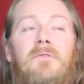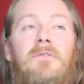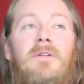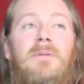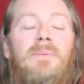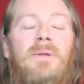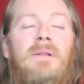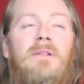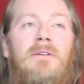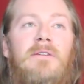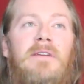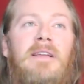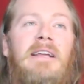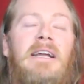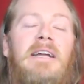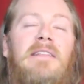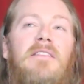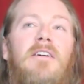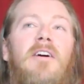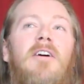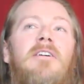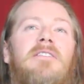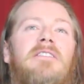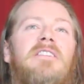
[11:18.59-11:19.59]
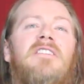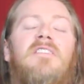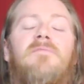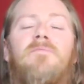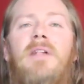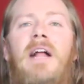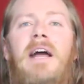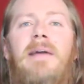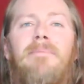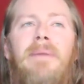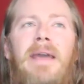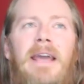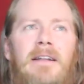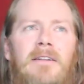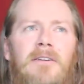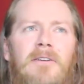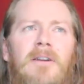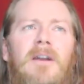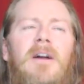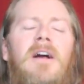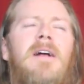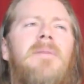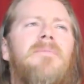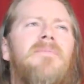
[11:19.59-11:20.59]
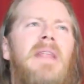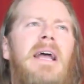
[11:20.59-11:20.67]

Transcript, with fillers: We're going to be looking at The Haunting of Bly Manor,